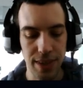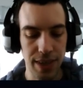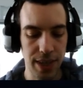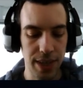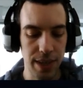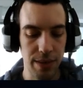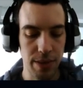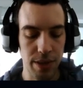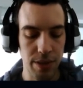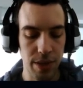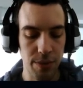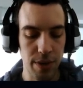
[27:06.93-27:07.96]

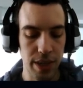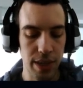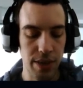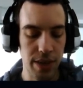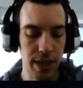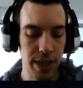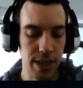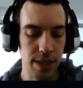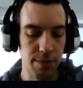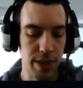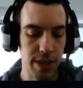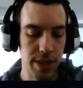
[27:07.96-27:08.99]
you
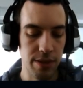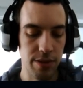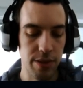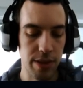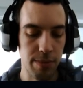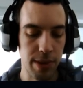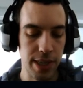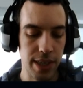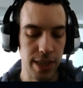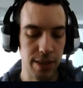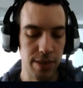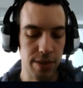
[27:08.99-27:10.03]
want to
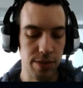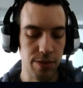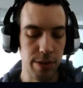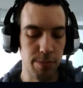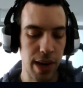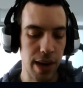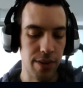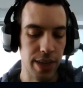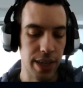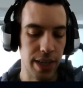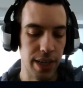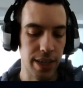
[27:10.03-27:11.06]
basically do in parallel